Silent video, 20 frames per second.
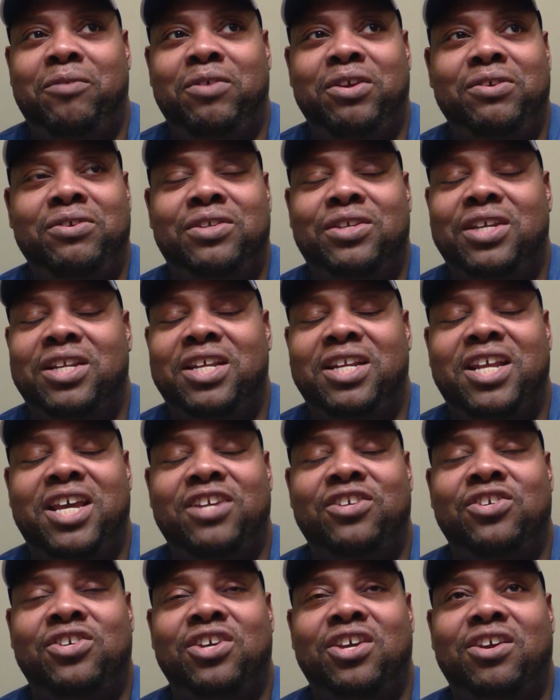when you sit in
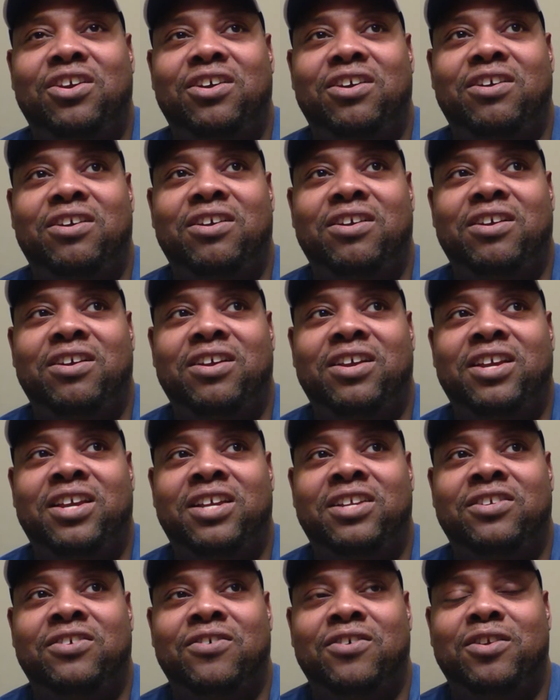that chair,
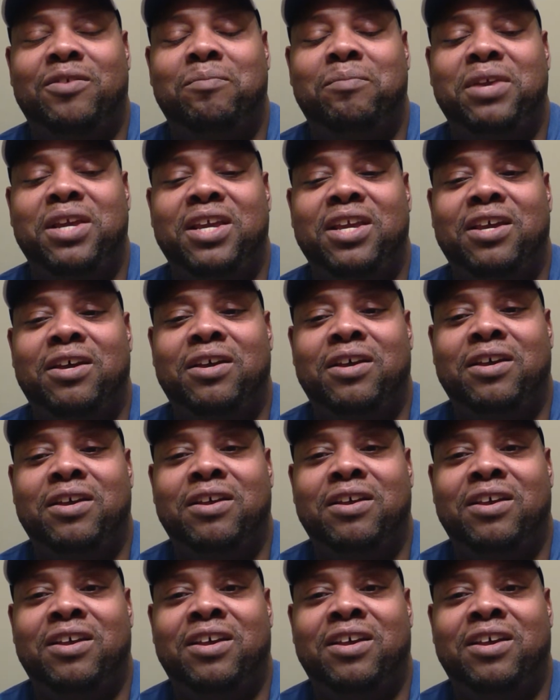it's going to be a